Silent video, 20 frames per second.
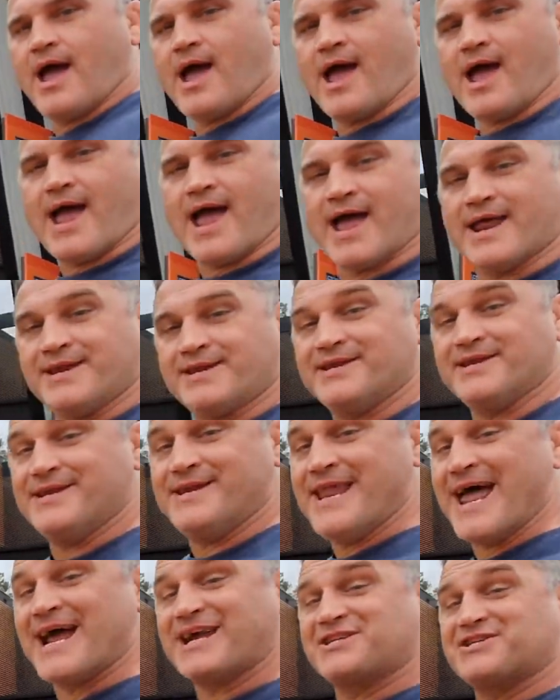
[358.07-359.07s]
And
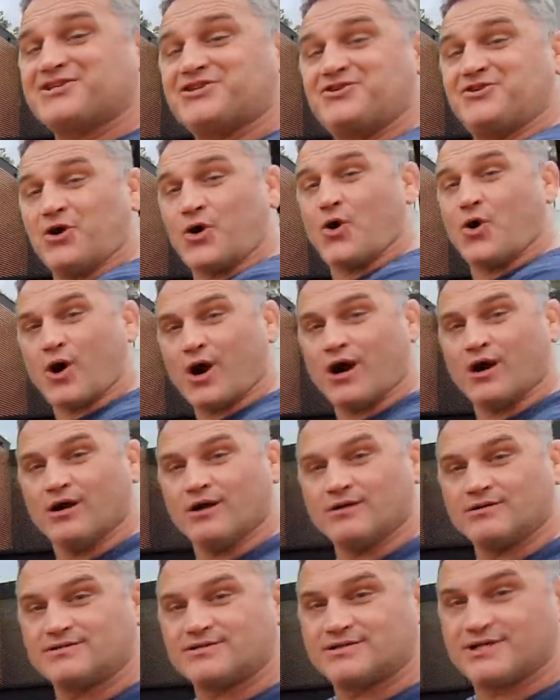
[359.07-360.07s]
next door
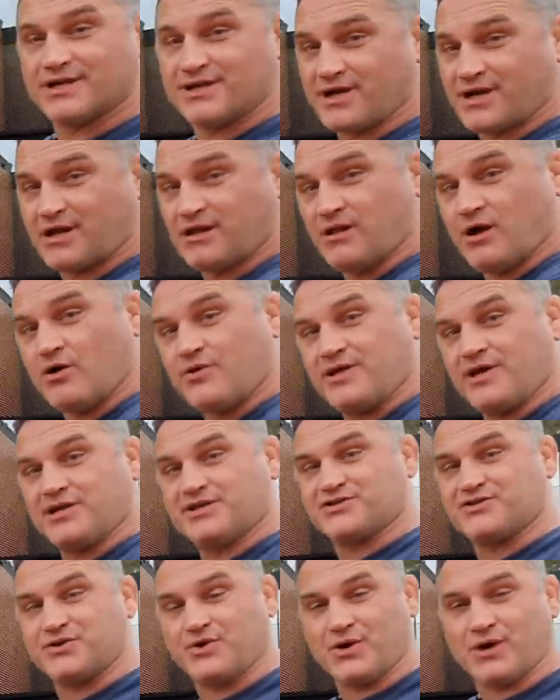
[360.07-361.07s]
to the clothing
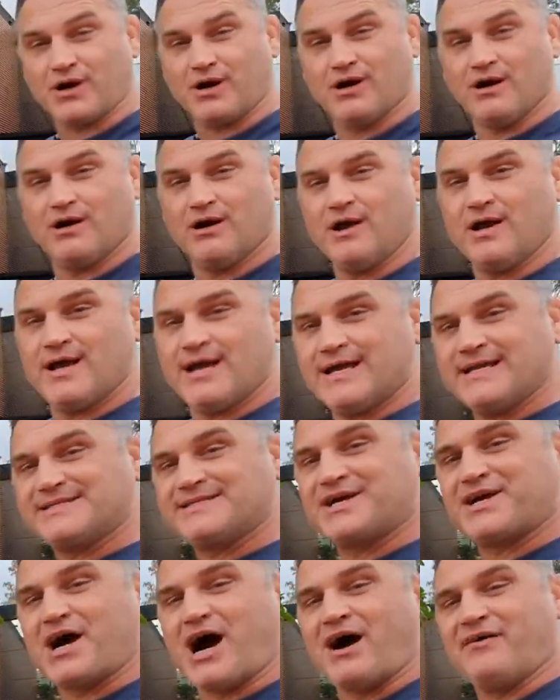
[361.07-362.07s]
store is a
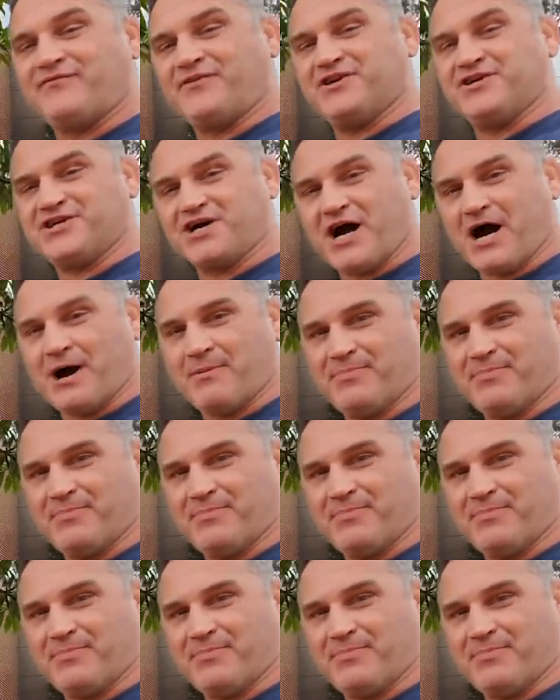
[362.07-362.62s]
coffee shop.